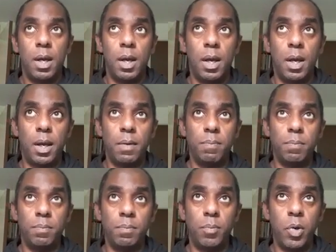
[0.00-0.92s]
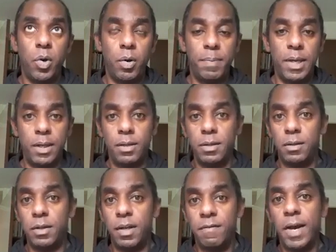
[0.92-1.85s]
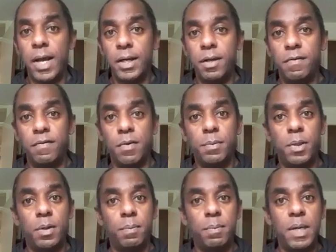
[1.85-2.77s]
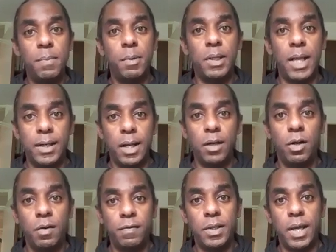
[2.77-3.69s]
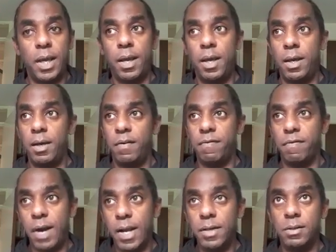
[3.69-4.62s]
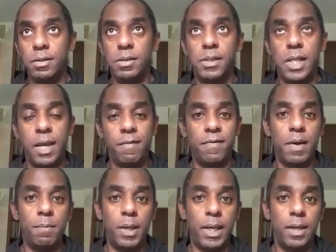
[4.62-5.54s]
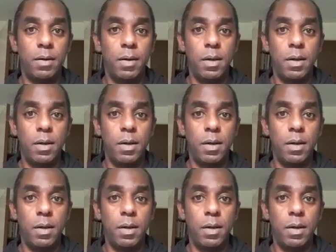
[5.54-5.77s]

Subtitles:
who are being divided from the people that they love, their friends, their family.